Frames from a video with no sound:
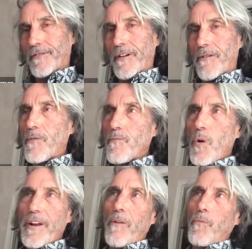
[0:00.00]
So
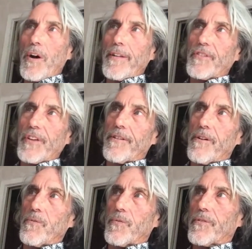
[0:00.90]
one-on-ones, I
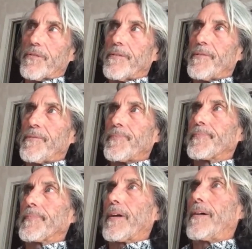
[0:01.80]
don't.
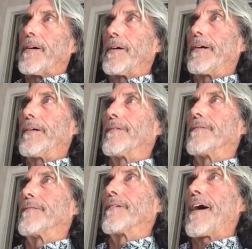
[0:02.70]
Uh,
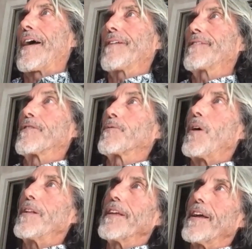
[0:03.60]
I had this
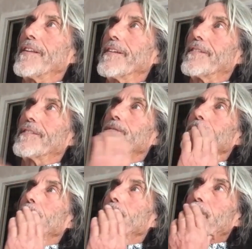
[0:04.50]
one lady, she
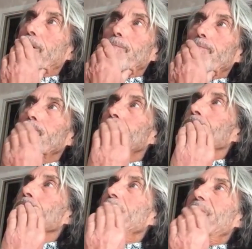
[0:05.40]
was a trip.
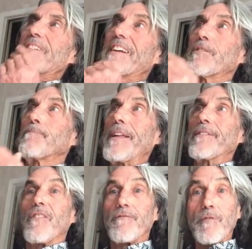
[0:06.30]
She had
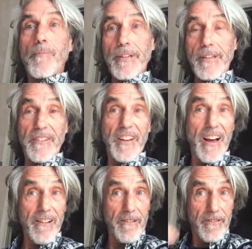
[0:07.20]
spent over $1 million
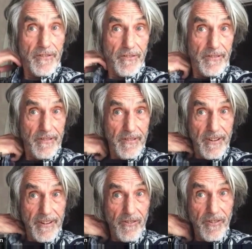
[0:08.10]

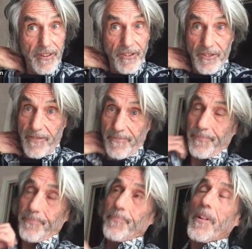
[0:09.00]
on all this shit.
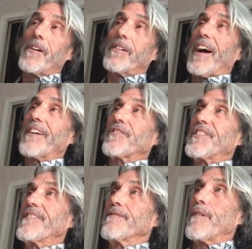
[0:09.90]
I could
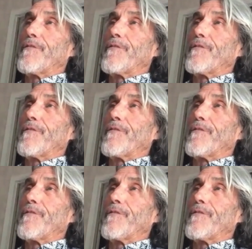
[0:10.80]
hear her